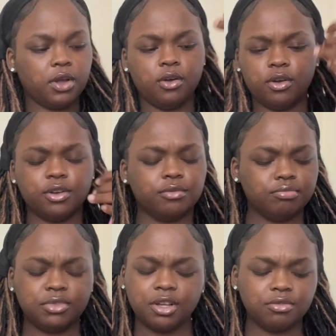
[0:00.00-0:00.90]
or
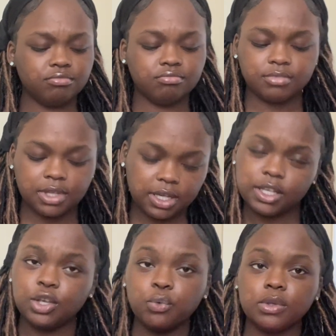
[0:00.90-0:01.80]
you know,
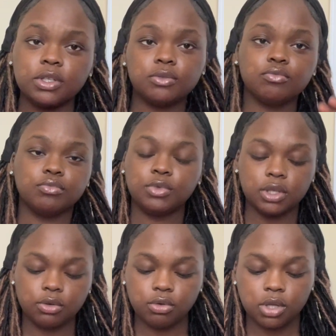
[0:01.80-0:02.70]
cute little, you know,
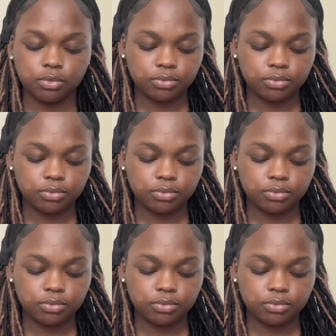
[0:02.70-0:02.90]
you know